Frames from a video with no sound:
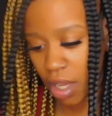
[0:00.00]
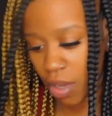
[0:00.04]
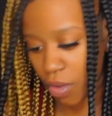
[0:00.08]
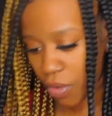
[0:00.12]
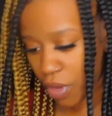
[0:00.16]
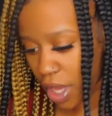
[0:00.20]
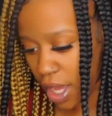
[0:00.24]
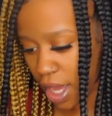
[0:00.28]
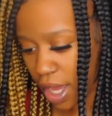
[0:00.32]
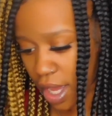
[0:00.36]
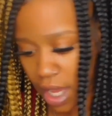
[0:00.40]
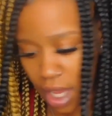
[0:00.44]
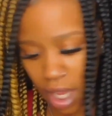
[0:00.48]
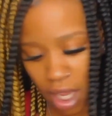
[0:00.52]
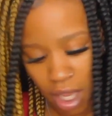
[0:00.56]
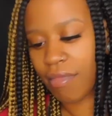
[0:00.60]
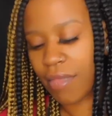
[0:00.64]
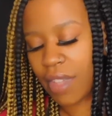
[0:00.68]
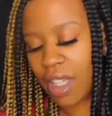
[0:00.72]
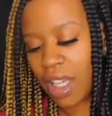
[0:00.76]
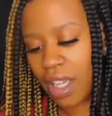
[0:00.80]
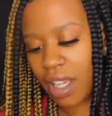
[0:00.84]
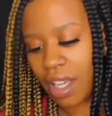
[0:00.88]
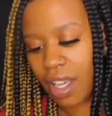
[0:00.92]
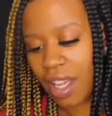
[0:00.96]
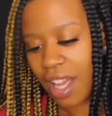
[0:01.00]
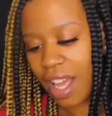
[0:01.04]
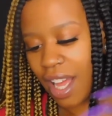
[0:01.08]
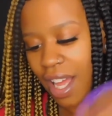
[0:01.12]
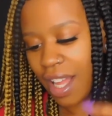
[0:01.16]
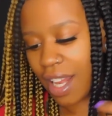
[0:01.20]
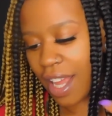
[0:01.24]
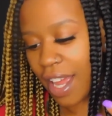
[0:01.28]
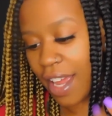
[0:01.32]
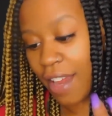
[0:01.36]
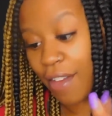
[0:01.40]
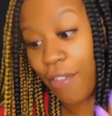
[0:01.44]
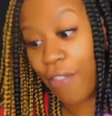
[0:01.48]
Okay, I
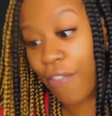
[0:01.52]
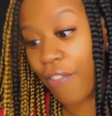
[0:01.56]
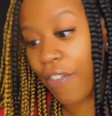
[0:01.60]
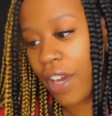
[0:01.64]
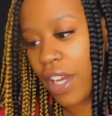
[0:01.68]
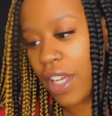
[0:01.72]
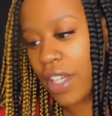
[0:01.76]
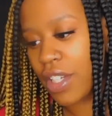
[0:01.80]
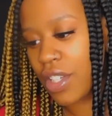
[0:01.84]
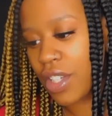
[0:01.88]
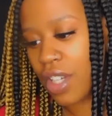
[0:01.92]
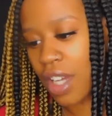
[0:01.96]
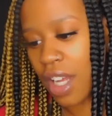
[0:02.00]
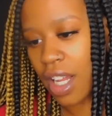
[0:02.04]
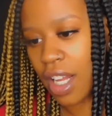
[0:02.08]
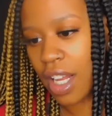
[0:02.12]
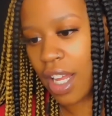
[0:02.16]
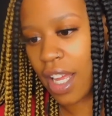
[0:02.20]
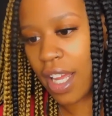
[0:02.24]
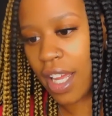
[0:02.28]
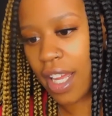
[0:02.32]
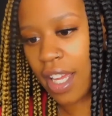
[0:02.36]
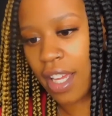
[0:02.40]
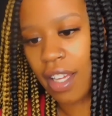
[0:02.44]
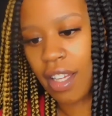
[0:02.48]
like fresh. I like